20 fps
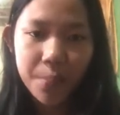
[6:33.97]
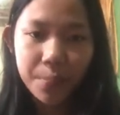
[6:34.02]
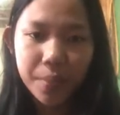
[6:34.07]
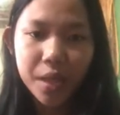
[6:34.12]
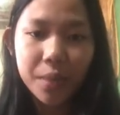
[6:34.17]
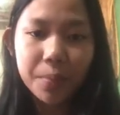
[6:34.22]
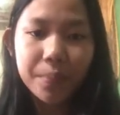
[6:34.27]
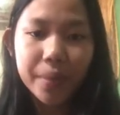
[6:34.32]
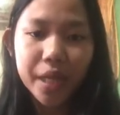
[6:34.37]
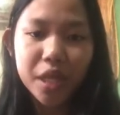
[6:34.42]

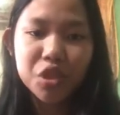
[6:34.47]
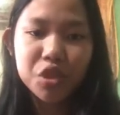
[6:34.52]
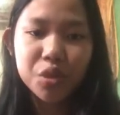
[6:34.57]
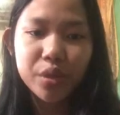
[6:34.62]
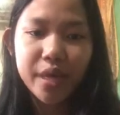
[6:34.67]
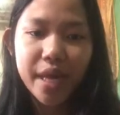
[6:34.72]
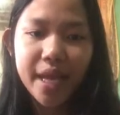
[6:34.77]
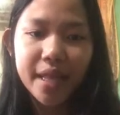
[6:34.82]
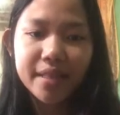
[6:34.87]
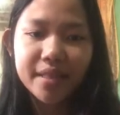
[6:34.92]
Peer
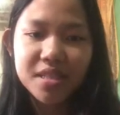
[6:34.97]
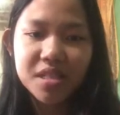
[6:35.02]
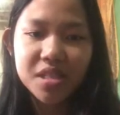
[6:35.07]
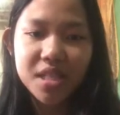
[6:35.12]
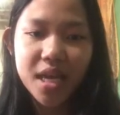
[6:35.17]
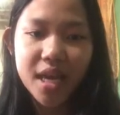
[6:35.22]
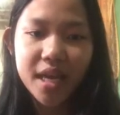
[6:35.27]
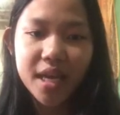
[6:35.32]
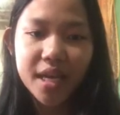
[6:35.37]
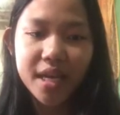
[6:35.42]
pressure and
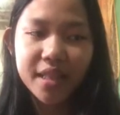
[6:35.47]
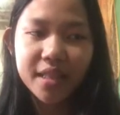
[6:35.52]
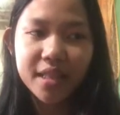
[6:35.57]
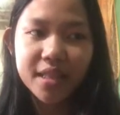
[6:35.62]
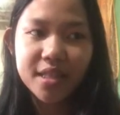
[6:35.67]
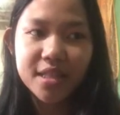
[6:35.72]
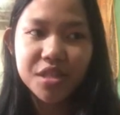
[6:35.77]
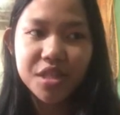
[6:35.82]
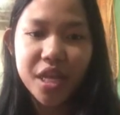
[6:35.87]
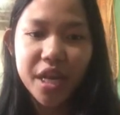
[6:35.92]

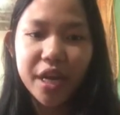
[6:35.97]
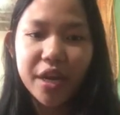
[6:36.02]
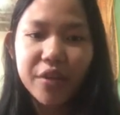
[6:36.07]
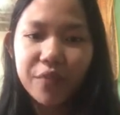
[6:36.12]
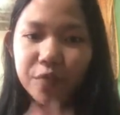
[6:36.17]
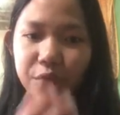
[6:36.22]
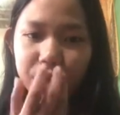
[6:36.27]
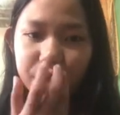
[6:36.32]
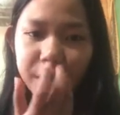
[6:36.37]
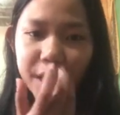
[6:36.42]
the desire
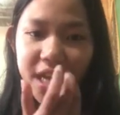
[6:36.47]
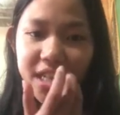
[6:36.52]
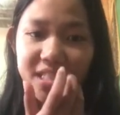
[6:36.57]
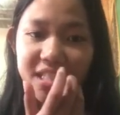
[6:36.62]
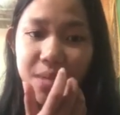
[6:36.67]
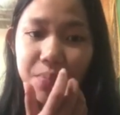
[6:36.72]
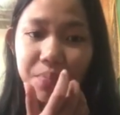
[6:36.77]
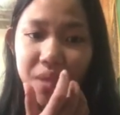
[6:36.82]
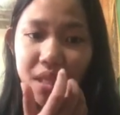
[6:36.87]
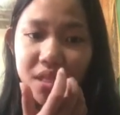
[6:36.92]
for
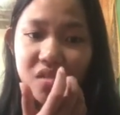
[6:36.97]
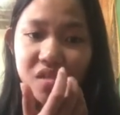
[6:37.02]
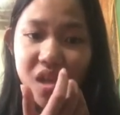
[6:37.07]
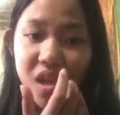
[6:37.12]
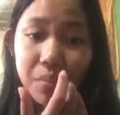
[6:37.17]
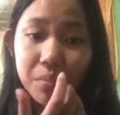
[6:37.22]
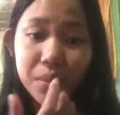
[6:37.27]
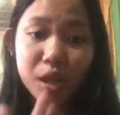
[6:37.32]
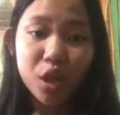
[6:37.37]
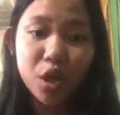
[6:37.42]
acceptance
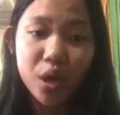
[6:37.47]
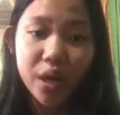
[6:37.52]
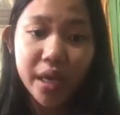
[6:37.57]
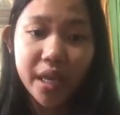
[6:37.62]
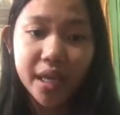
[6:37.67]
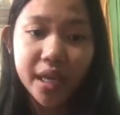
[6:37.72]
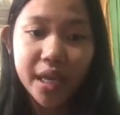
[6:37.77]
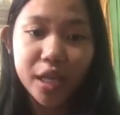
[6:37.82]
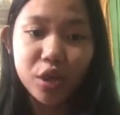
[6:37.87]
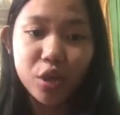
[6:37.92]
and
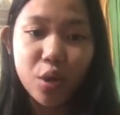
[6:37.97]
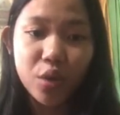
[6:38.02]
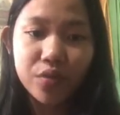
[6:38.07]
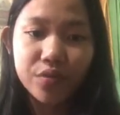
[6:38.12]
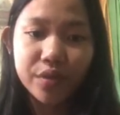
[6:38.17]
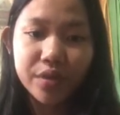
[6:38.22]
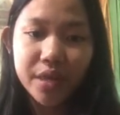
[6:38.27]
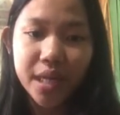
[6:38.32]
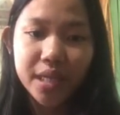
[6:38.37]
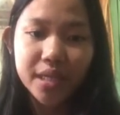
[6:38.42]
belonging can
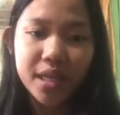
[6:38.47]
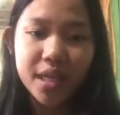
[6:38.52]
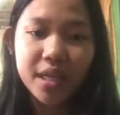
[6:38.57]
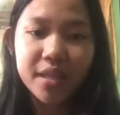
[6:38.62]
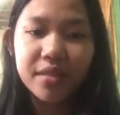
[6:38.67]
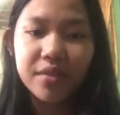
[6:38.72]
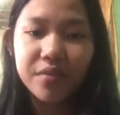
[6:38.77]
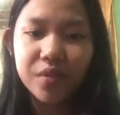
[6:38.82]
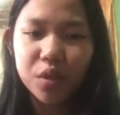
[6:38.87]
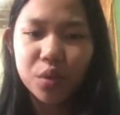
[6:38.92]
override
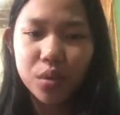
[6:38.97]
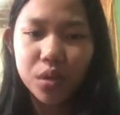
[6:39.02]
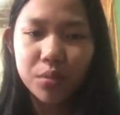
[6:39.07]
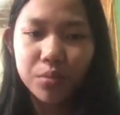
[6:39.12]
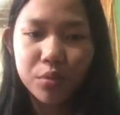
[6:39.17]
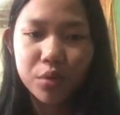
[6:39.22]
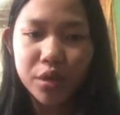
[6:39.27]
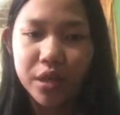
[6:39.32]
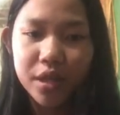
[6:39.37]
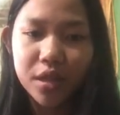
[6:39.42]
individual
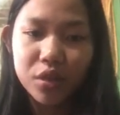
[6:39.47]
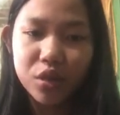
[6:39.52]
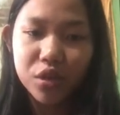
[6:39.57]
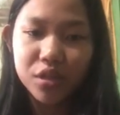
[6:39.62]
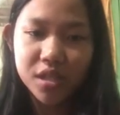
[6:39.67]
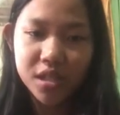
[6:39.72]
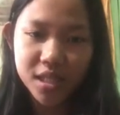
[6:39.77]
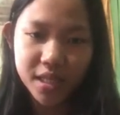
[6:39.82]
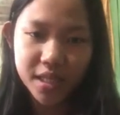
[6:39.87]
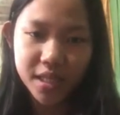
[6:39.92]
moral
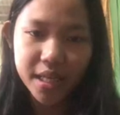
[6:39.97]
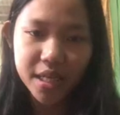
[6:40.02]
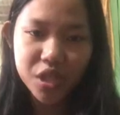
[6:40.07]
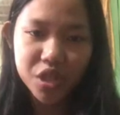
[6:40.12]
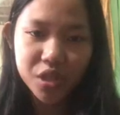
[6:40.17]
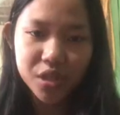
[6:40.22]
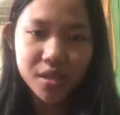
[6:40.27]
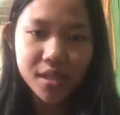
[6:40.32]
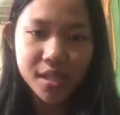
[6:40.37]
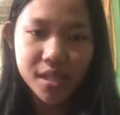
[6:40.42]

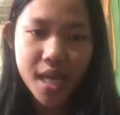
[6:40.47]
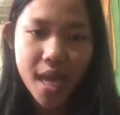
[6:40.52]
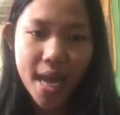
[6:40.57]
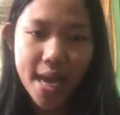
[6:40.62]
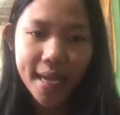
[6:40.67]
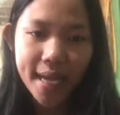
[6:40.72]
considerations,